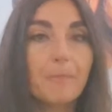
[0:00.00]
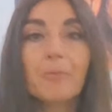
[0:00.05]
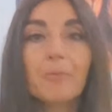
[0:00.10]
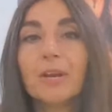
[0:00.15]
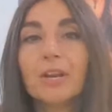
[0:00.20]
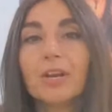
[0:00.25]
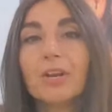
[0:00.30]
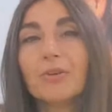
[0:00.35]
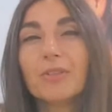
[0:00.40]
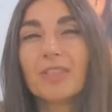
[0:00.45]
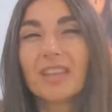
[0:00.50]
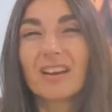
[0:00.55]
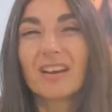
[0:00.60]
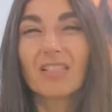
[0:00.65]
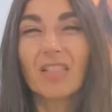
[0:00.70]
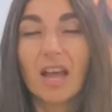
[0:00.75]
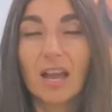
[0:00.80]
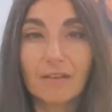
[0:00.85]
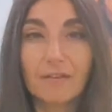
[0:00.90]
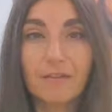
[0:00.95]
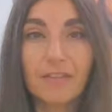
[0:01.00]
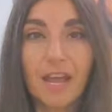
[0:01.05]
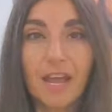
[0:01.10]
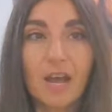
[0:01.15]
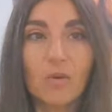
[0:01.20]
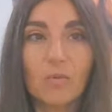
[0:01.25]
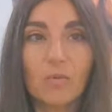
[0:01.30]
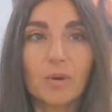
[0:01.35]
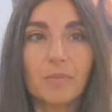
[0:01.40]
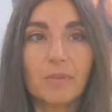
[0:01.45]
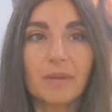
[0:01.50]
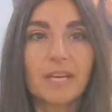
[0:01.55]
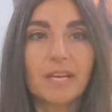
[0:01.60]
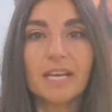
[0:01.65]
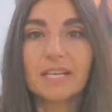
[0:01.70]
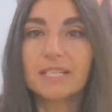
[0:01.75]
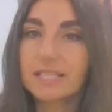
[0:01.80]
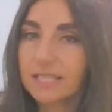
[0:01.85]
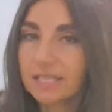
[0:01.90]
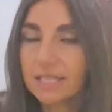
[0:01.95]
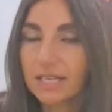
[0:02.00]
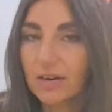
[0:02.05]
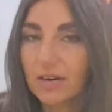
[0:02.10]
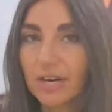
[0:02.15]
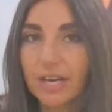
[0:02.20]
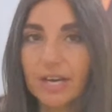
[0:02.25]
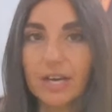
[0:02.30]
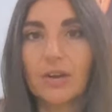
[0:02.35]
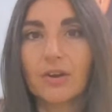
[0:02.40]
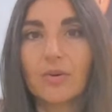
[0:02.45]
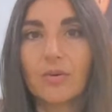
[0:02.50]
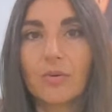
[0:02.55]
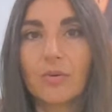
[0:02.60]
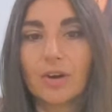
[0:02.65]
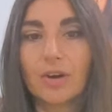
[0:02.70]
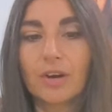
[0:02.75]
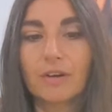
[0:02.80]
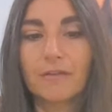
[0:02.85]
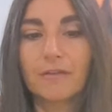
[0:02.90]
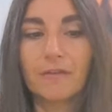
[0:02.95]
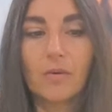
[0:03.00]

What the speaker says: We knew that a lot of that would be necessary in order